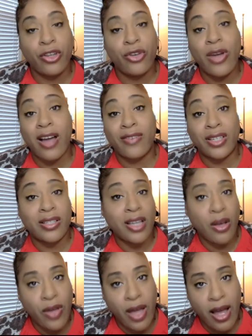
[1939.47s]
you have to
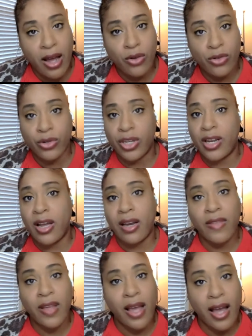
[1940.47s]
sell the house or get out
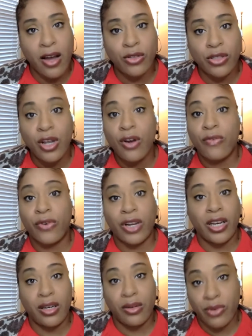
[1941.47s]
of the house for
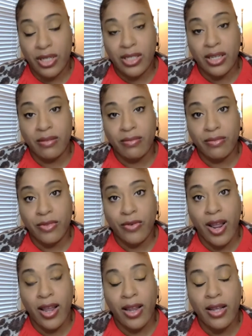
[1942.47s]
any reason,
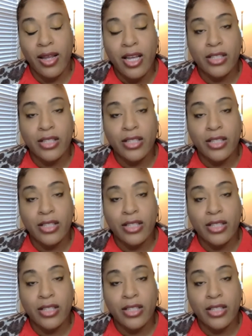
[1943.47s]
right?